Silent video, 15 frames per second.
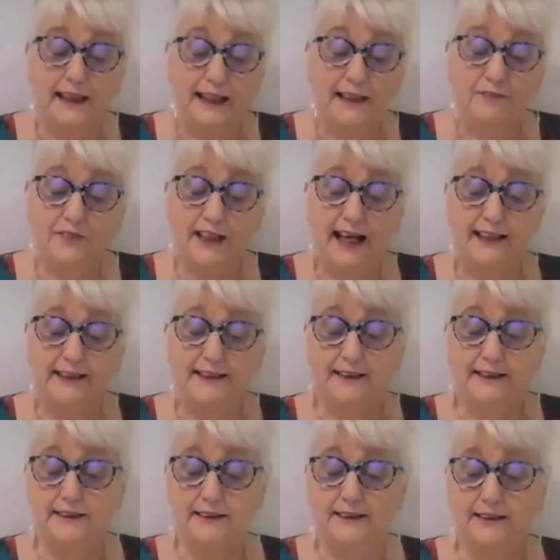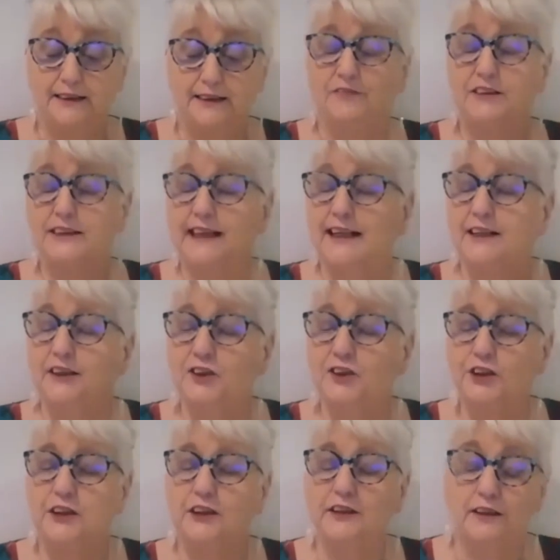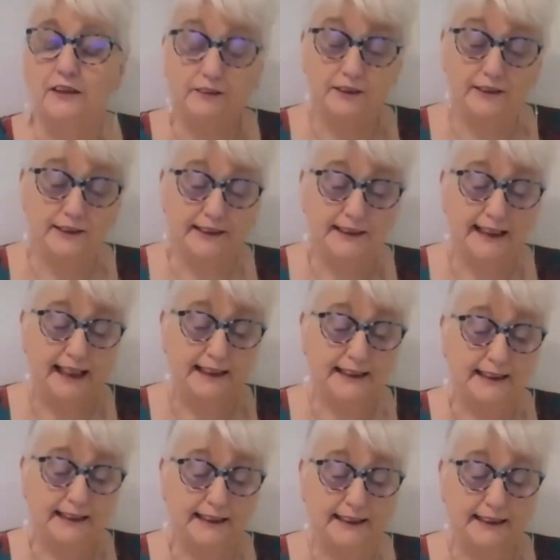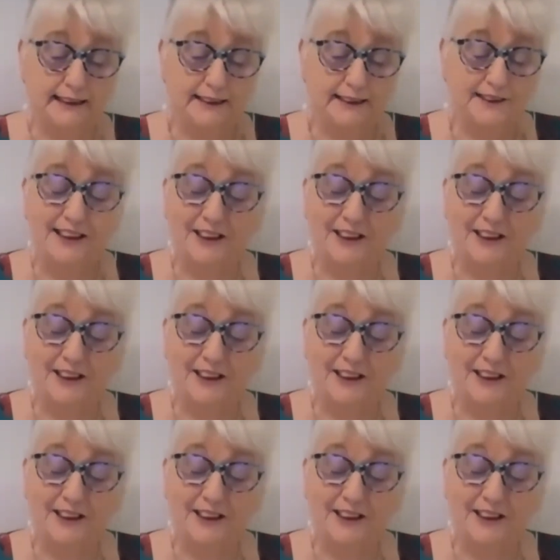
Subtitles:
In the end, the tension on her tresses